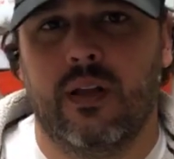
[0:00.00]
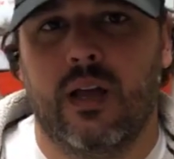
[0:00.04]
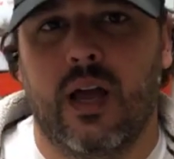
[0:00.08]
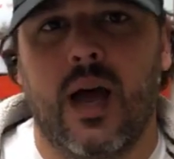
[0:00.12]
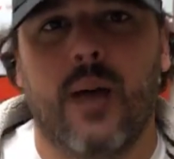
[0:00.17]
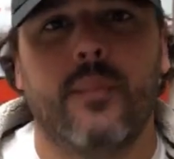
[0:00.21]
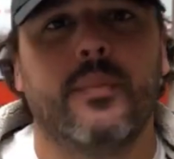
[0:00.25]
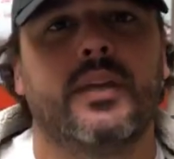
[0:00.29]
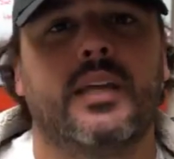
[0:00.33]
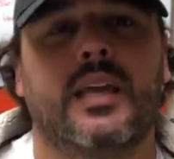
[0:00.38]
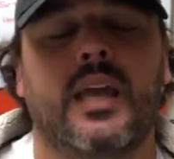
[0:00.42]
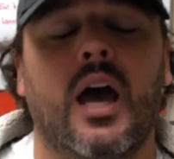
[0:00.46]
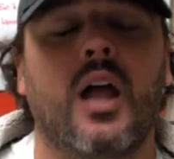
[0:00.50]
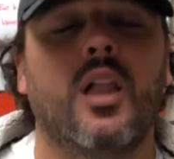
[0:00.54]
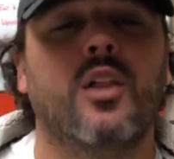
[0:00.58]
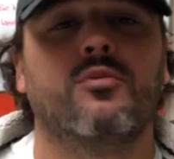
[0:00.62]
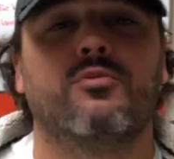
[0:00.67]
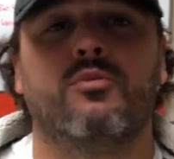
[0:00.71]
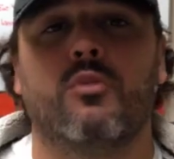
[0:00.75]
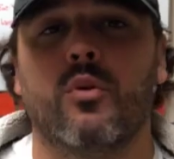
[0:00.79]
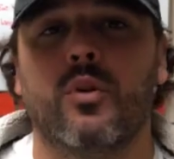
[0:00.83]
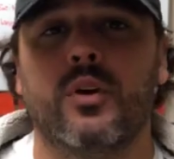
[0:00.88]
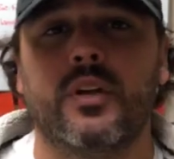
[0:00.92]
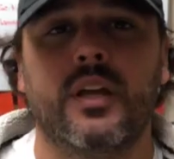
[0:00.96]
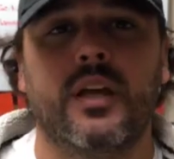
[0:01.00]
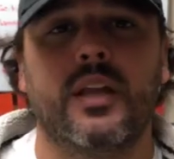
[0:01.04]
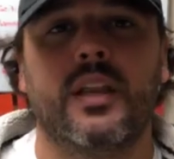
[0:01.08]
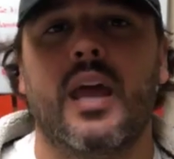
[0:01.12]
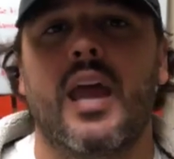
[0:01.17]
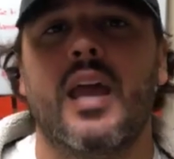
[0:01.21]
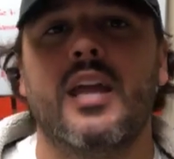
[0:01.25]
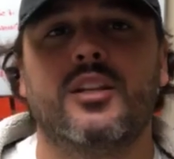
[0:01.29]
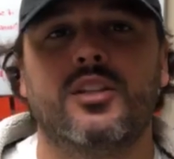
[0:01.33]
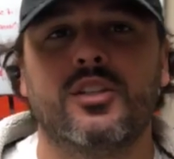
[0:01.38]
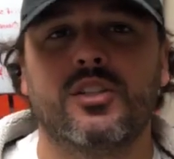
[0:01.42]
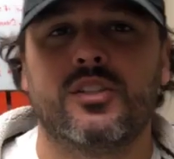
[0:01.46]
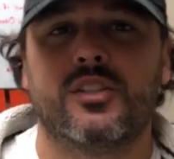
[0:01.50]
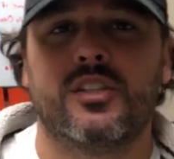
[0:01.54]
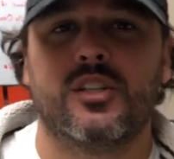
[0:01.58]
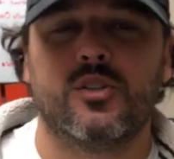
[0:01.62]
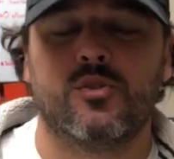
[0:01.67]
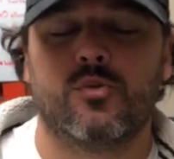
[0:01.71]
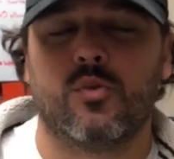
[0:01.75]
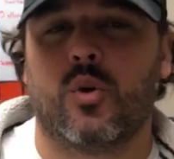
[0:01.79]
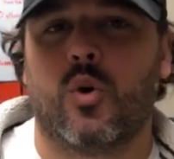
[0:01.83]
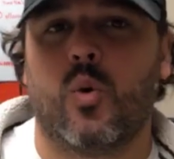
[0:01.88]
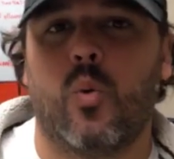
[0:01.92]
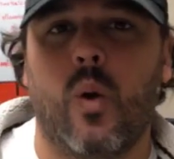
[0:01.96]
I'm in California and
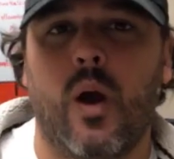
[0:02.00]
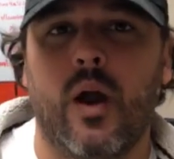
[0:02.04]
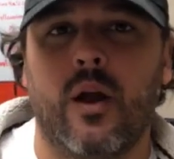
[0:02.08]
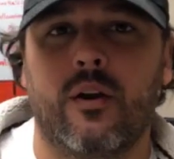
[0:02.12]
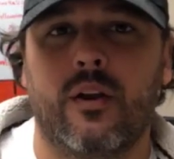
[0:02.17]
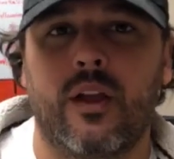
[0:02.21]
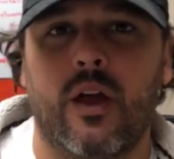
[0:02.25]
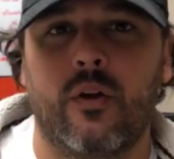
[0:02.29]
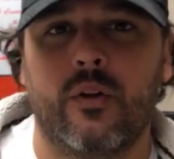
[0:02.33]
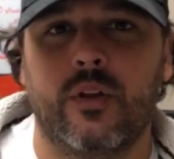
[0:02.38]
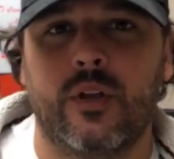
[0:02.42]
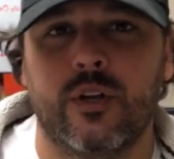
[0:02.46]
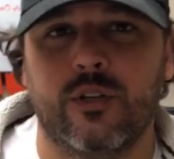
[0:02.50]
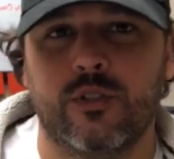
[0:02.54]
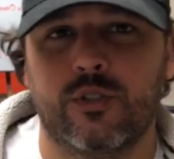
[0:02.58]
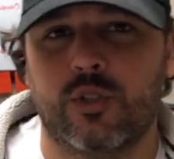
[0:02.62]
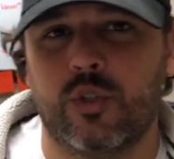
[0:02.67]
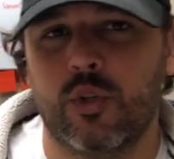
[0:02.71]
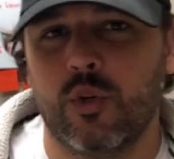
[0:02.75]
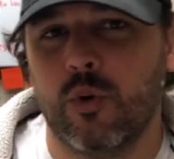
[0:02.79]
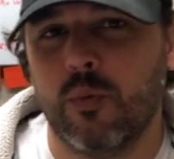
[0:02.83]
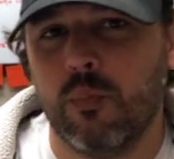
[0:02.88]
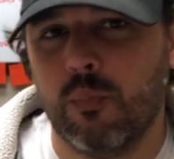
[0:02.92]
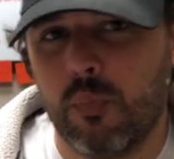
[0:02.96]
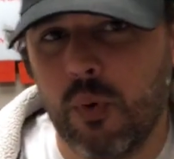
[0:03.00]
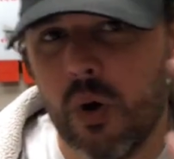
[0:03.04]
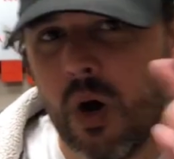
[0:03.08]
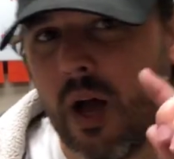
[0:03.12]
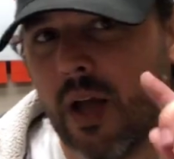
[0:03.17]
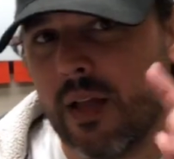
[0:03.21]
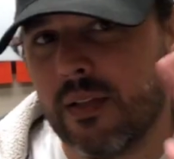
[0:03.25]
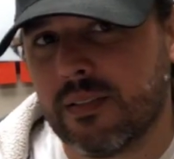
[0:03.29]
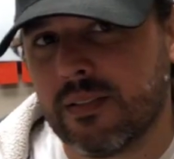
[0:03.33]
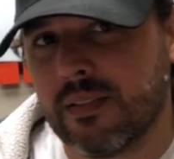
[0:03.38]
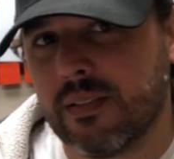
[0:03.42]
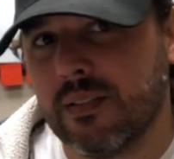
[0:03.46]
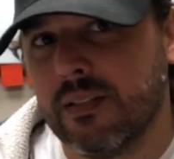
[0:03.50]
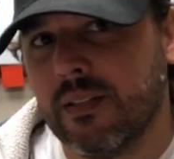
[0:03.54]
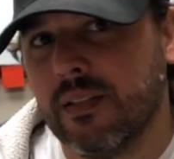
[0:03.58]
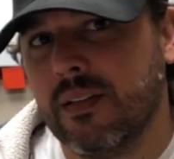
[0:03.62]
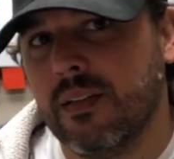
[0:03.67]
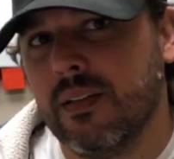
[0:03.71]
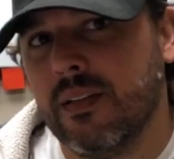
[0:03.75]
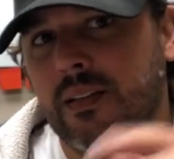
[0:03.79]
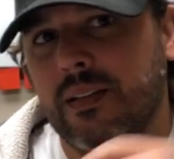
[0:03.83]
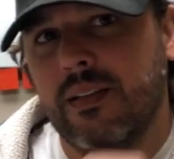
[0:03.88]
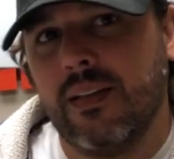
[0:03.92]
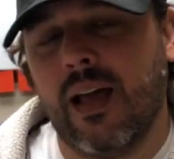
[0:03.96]
agency's required out here too, but
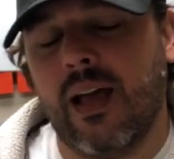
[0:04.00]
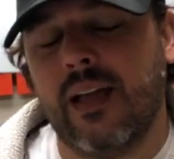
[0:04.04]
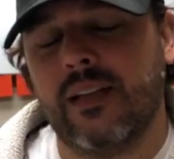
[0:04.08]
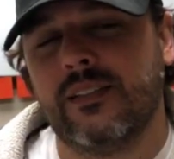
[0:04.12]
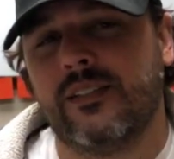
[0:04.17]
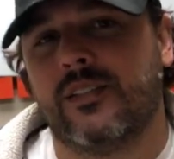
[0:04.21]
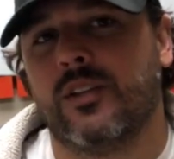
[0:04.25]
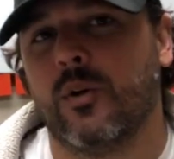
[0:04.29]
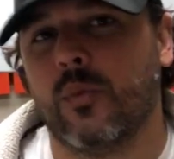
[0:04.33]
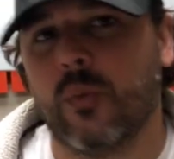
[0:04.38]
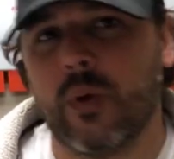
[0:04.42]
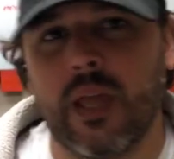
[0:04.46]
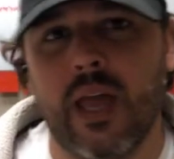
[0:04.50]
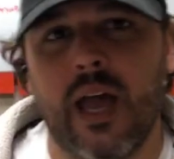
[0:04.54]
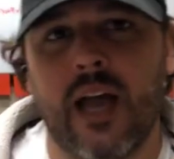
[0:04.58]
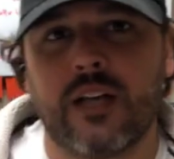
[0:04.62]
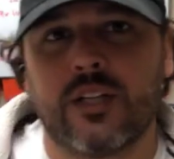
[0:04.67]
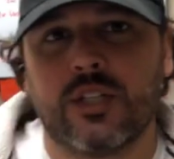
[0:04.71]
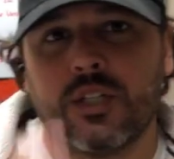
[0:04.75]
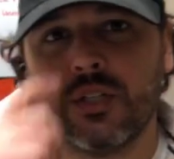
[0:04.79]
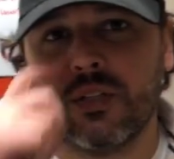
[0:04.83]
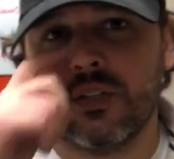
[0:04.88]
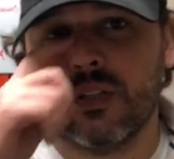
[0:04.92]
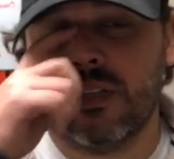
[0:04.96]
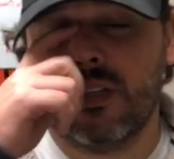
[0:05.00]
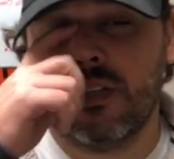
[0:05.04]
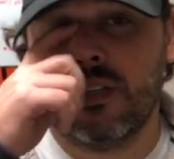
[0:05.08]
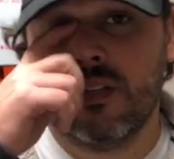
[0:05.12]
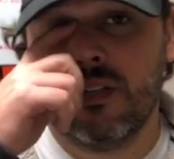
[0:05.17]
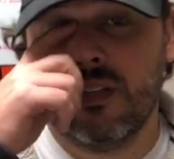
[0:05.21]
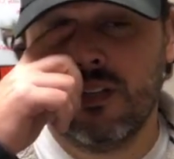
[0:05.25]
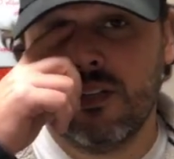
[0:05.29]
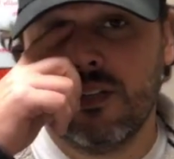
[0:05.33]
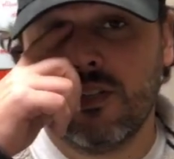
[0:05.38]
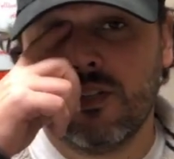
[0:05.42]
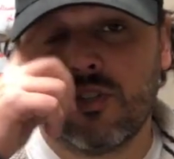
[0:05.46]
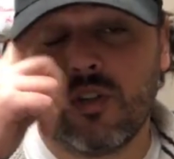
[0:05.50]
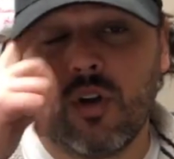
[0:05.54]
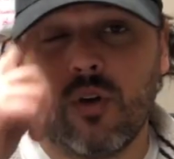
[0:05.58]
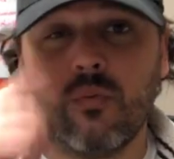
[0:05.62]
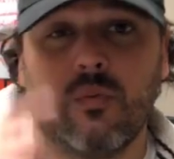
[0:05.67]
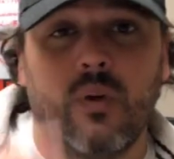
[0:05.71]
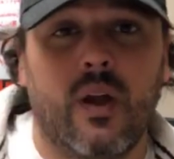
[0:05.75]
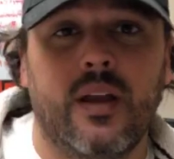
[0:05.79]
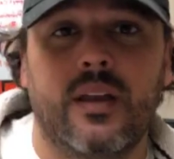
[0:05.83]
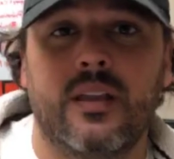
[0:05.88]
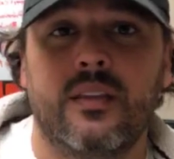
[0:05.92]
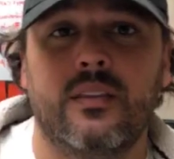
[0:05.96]
not until we actually start
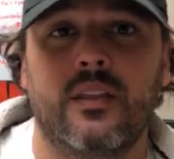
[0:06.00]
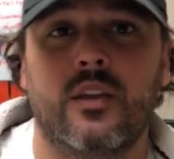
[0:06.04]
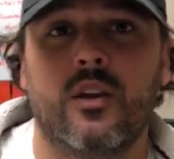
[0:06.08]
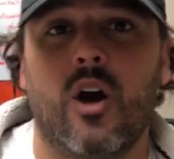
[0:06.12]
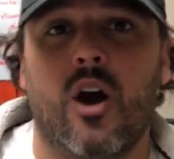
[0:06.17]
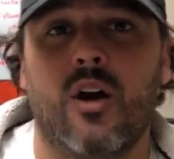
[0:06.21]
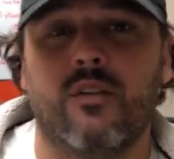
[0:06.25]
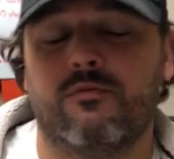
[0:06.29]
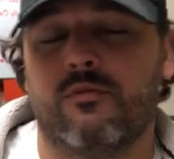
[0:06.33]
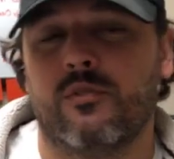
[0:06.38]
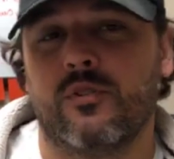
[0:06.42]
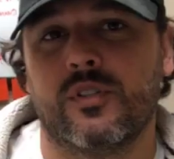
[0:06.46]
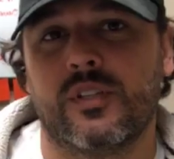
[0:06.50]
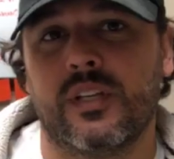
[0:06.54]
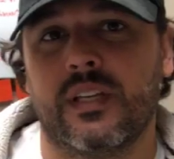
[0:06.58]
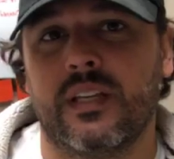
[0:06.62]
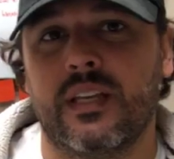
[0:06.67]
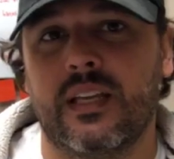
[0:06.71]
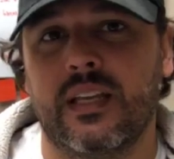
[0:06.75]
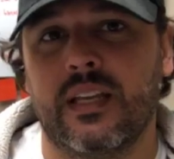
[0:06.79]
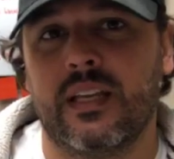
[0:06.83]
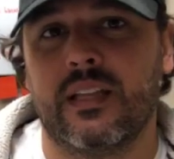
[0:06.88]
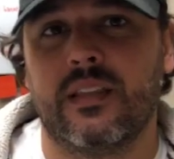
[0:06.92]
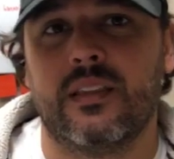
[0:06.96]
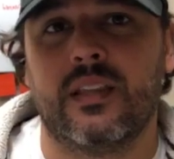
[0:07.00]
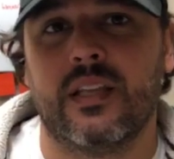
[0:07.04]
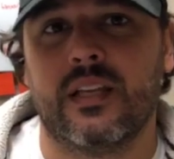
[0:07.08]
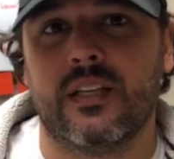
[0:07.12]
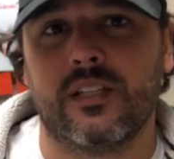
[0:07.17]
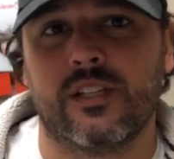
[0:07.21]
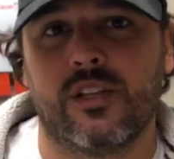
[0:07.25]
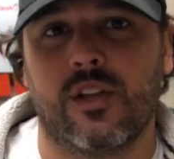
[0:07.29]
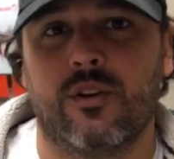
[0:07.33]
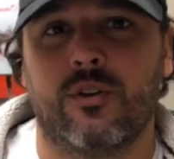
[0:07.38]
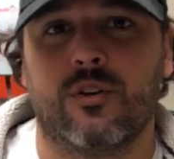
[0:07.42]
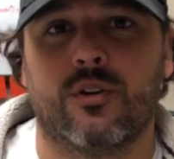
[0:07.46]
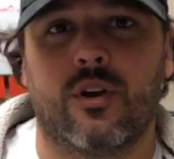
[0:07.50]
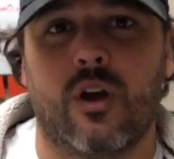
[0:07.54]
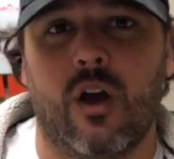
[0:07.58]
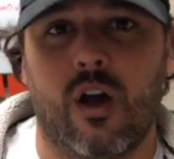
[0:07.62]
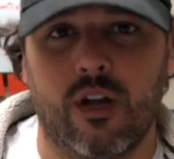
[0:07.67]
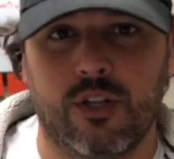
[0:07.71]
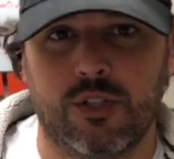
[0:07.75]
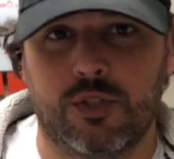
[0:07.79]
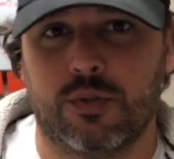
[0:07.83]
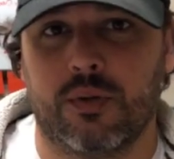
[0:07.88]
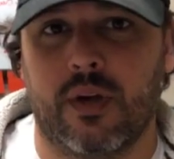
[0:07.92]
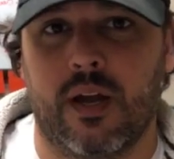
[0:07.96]
writing the offers and getting things under
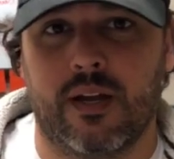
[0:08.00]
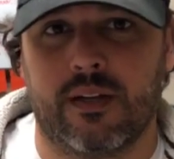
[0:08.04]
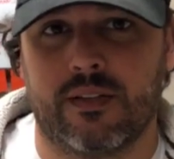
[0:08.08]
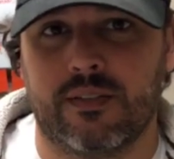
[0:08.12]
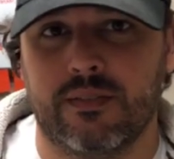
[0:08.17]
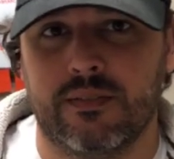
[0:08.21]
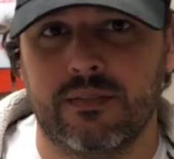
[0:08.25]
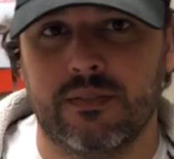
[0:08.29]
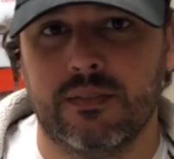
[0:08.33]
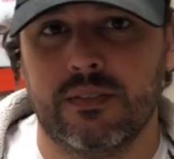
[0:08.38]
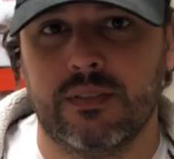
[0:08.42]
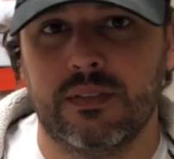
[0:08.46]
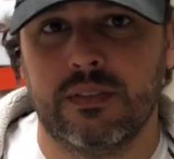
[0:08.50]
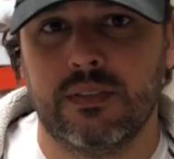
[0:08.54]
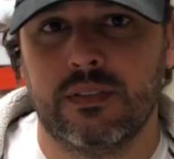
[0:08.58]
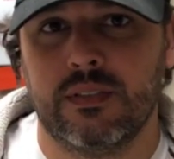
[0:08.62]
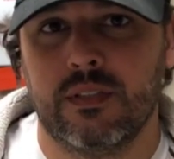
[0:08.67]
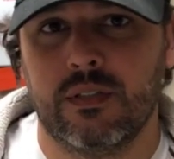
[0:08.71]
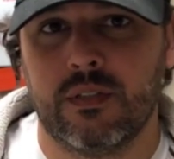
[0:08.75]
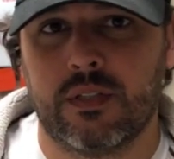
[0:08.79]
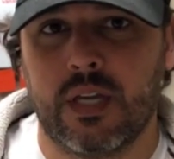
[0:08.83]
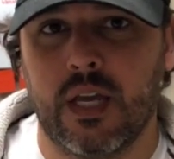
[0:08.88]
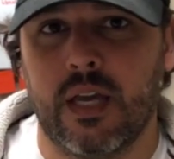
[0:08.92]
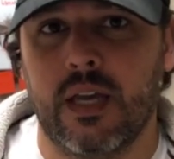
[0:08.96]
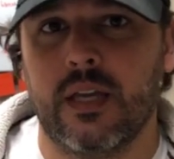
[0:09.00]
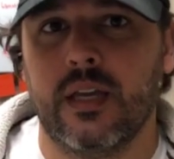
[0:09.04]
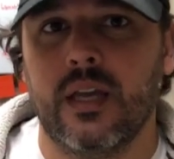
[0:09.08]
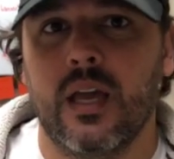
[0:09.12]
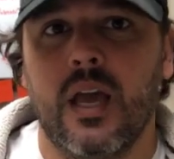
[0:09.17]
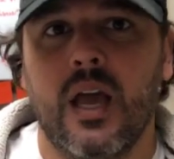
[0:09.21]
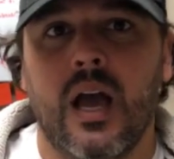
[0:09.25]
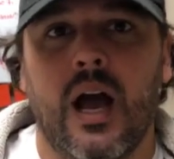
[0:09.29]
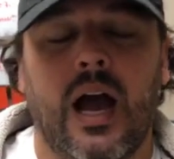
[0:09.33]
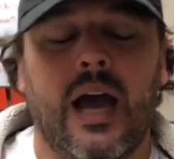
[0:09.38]
contract, okay?